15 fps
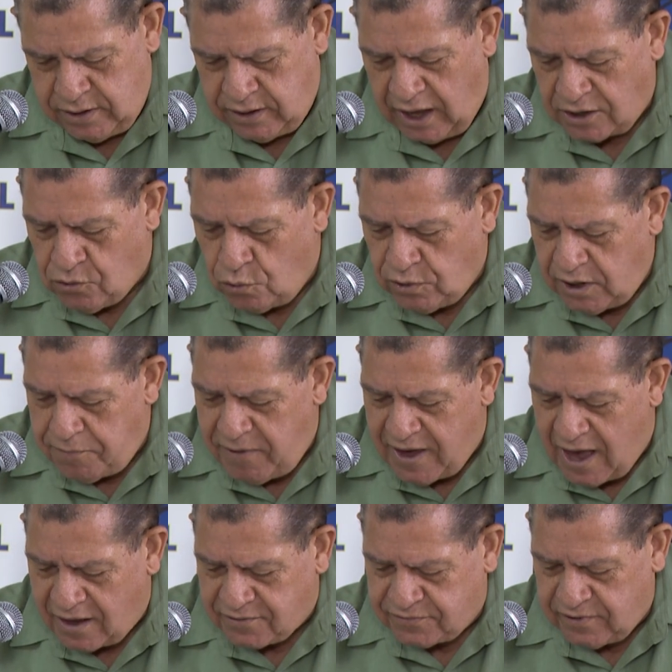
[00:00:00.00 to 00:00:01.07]
can only be
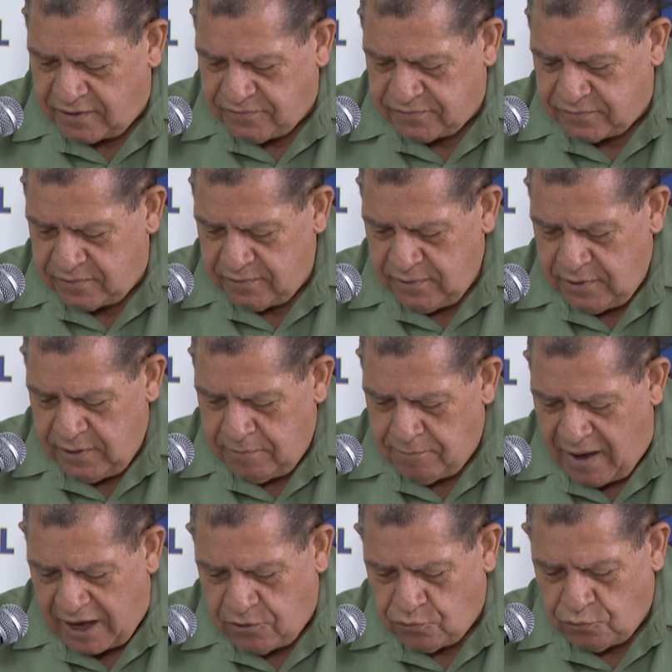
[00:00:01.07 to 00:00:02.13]
accessed
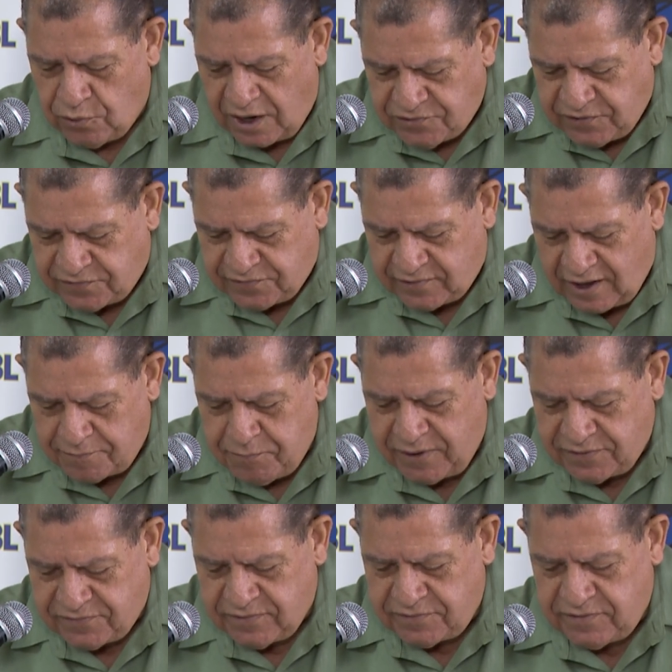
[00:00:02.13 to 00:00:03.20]
by registered
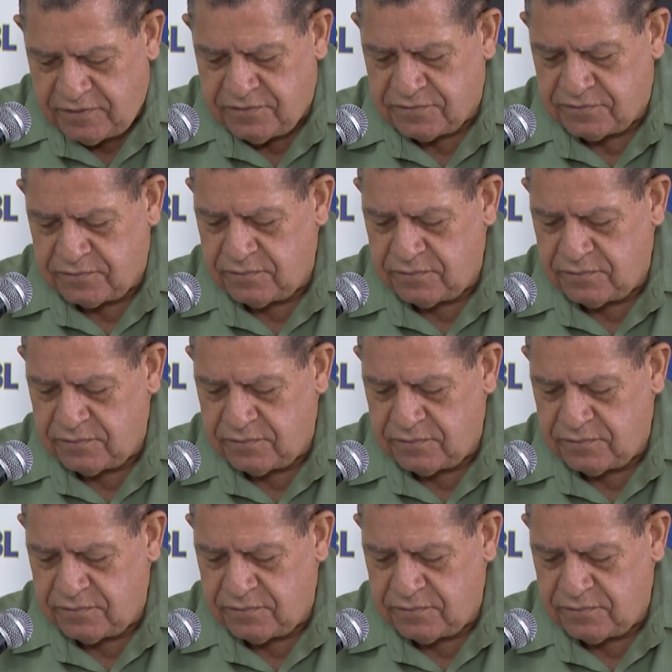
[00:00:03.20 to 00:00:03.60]
businesses.